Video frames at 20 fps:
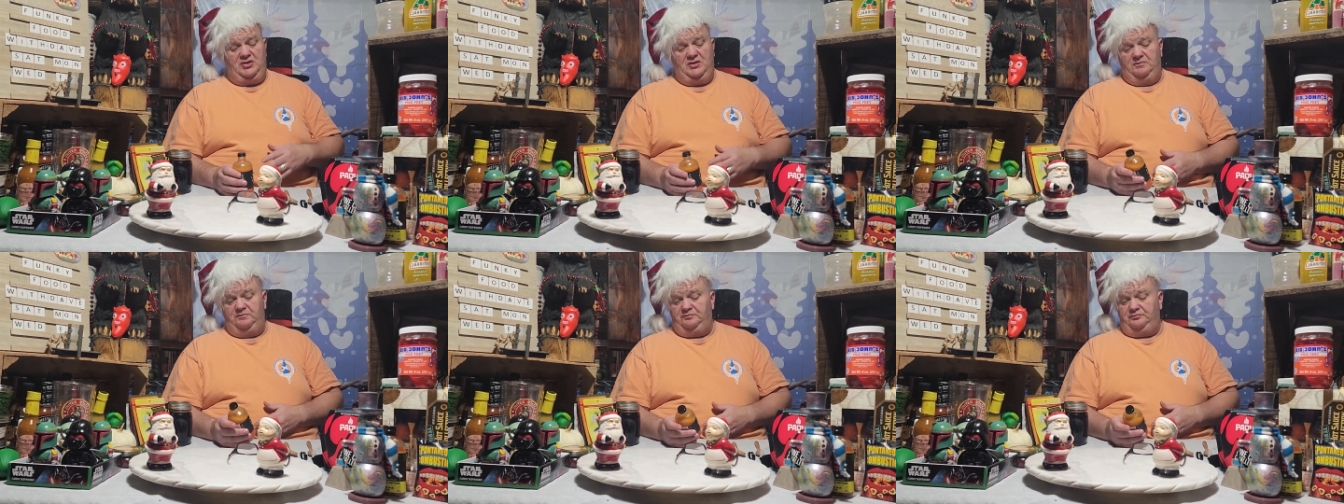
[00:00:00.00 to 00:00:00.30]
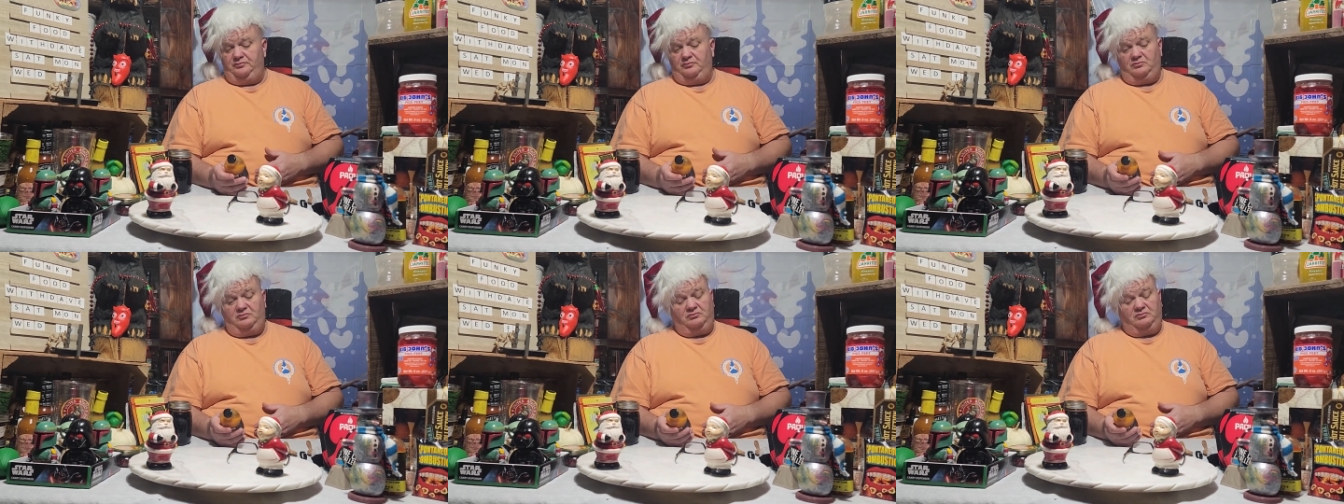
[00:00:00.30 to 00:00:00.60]

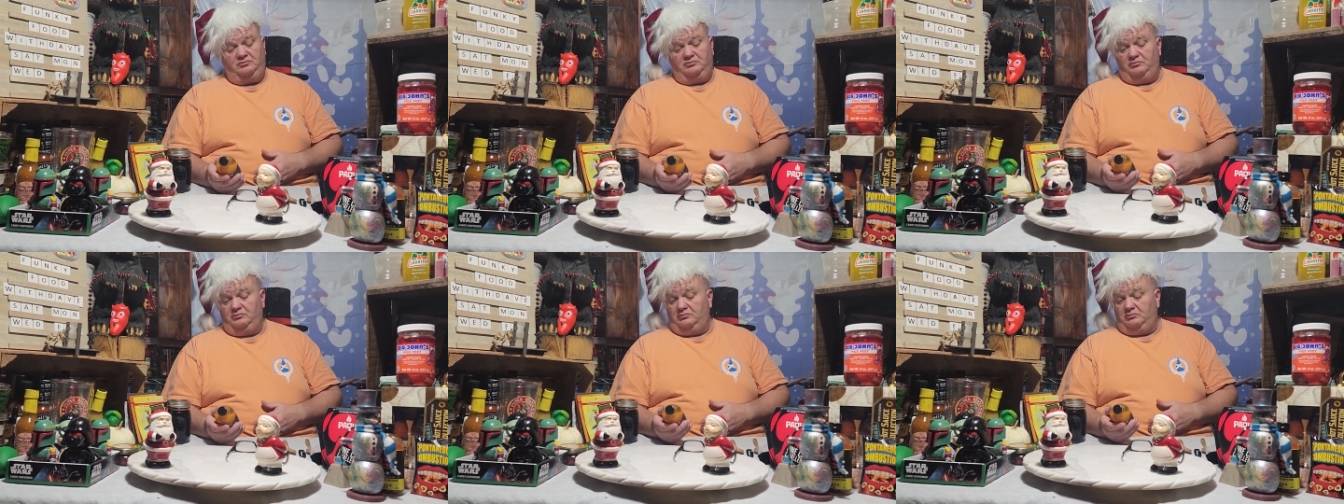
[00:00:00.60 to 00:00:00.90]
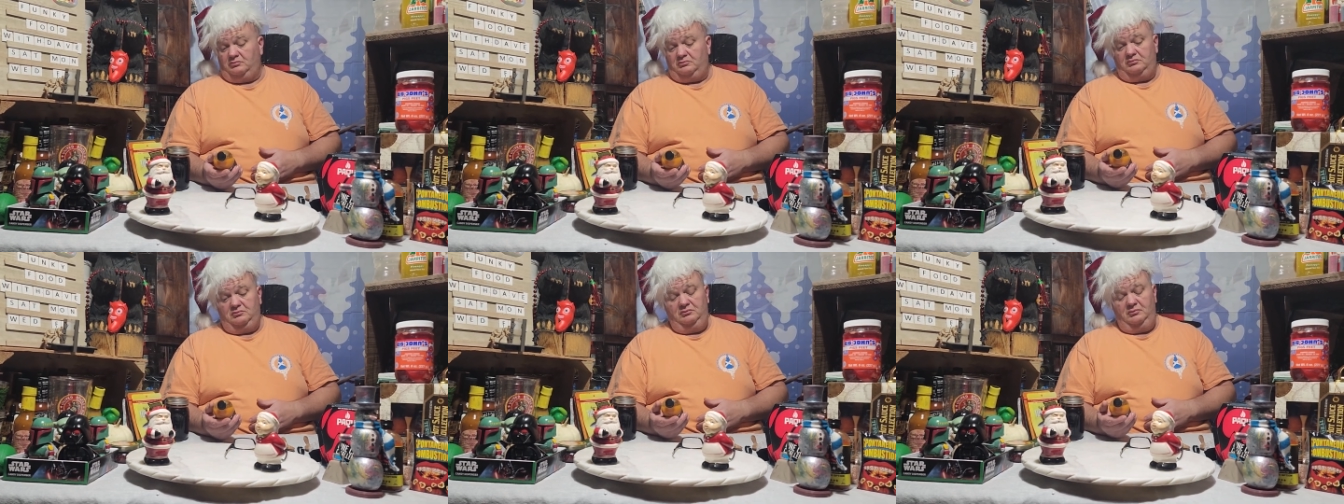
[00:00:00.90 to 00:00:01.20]
Mm-hmm.
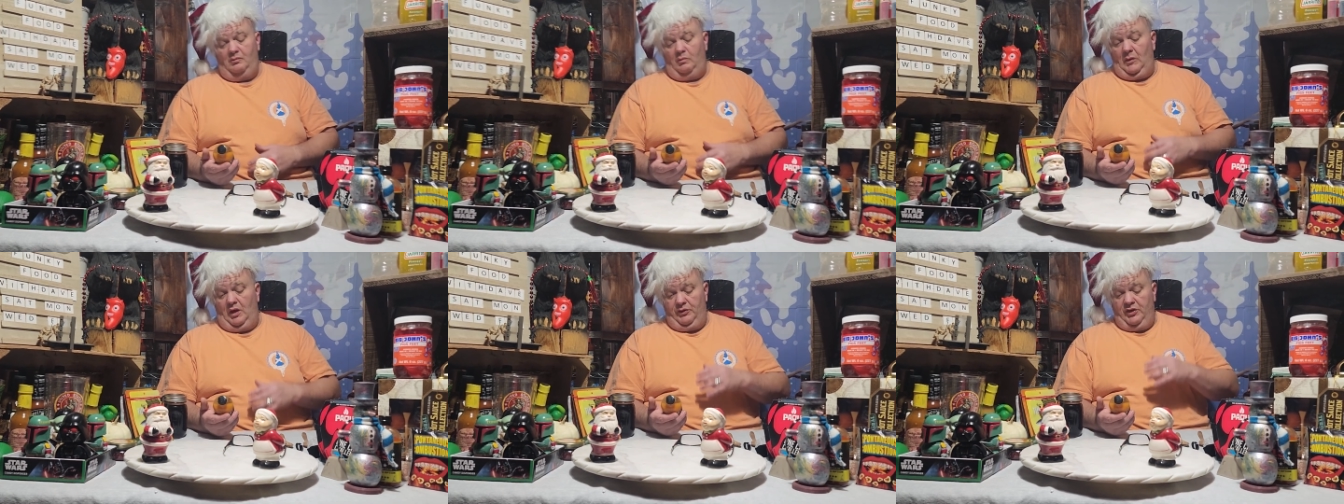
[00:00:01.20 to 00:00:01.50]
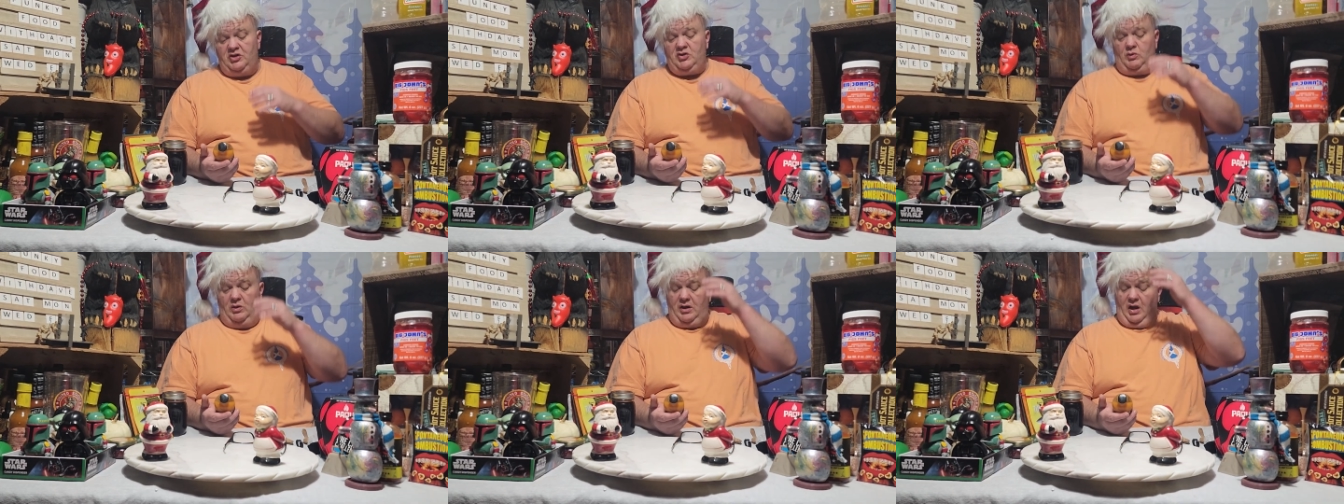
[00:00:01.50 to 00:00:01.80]

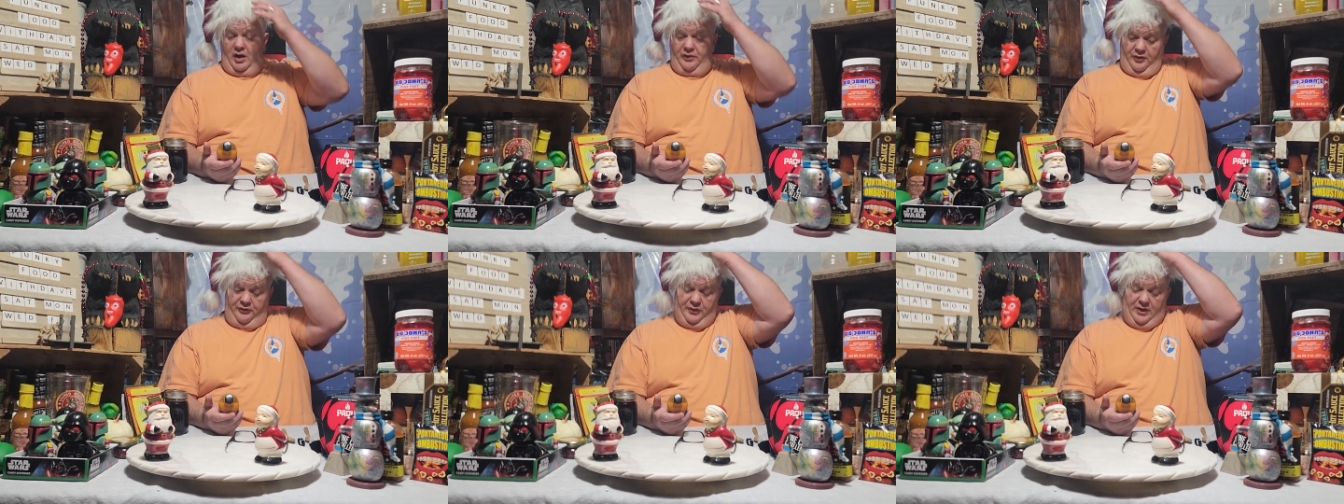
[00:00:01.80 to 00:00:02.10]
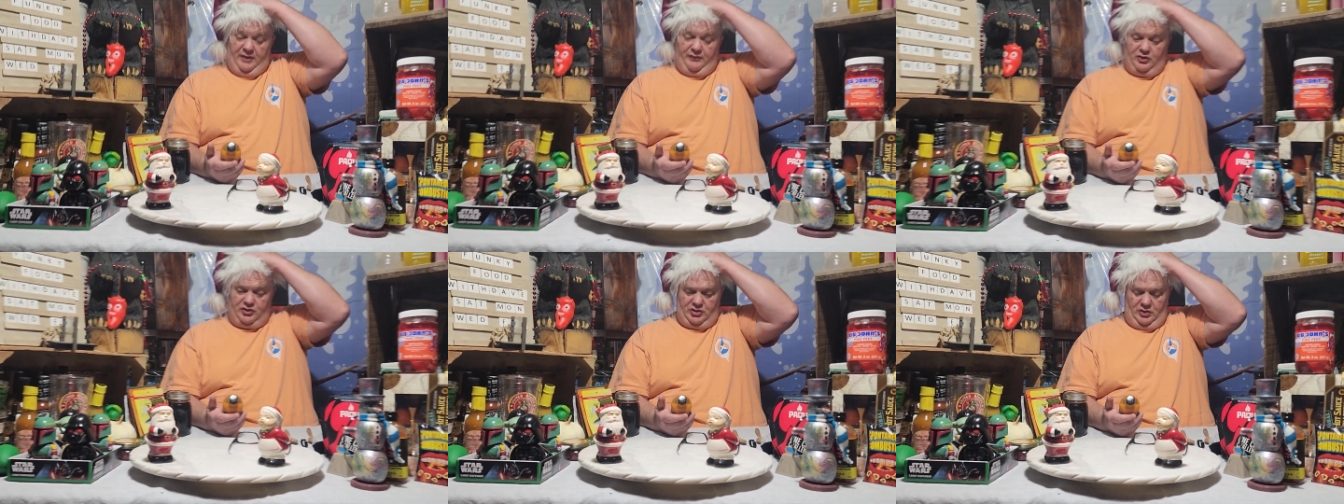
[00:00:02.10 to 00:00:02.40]
This one, all the
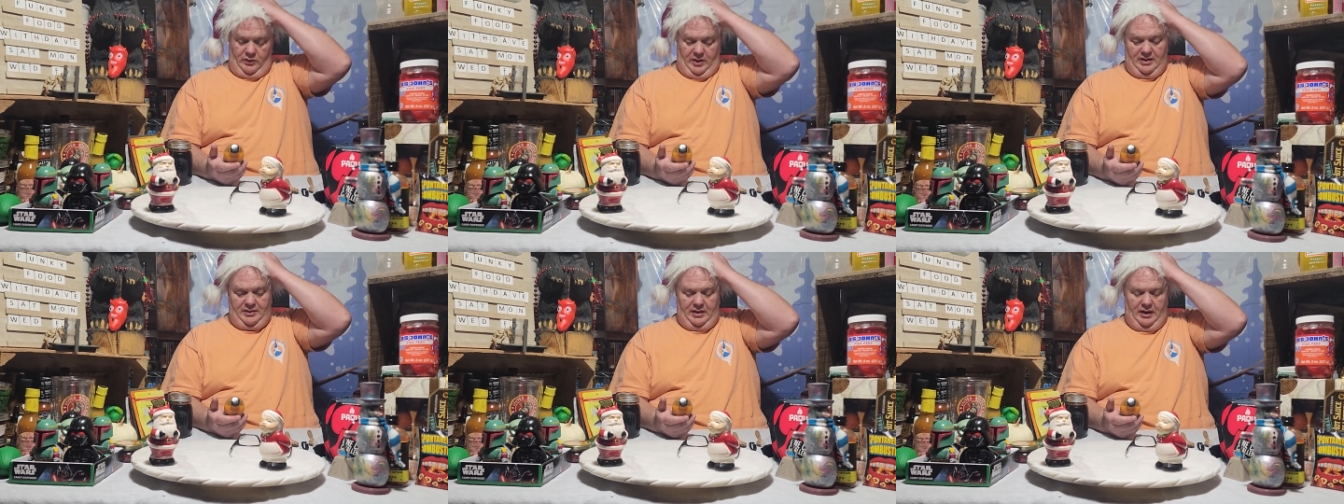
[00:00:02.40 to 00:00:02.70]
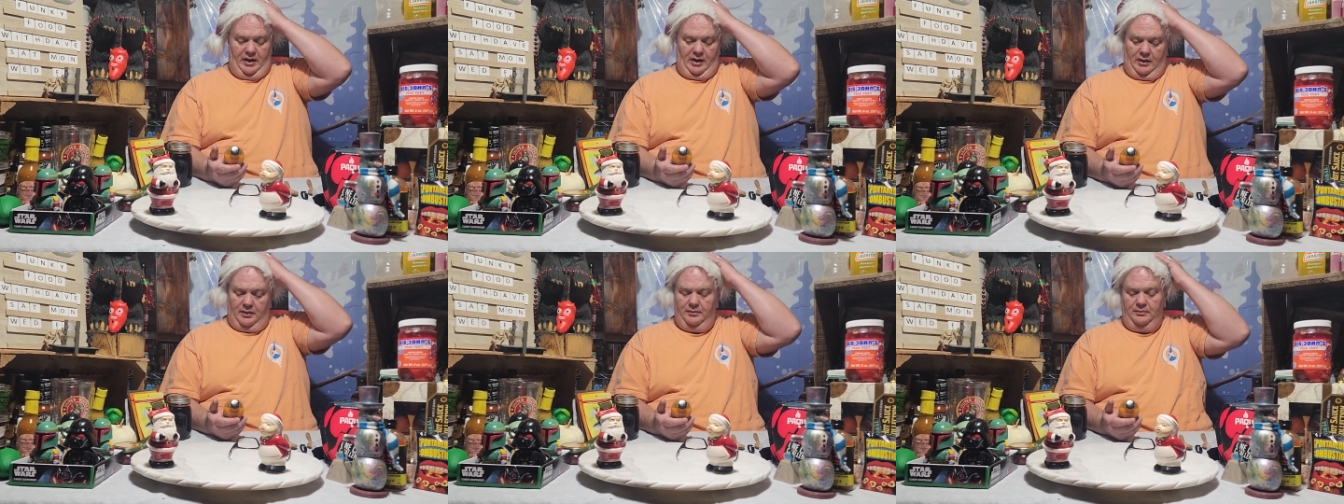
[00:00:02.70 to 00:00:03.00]
flavors are right
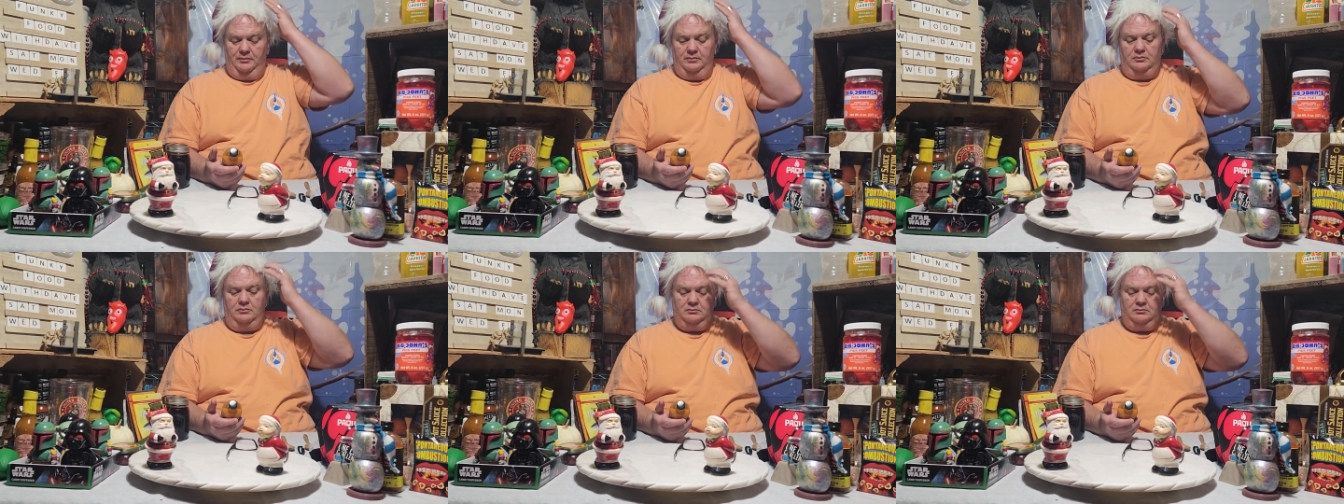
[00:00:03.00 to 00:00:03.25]
there.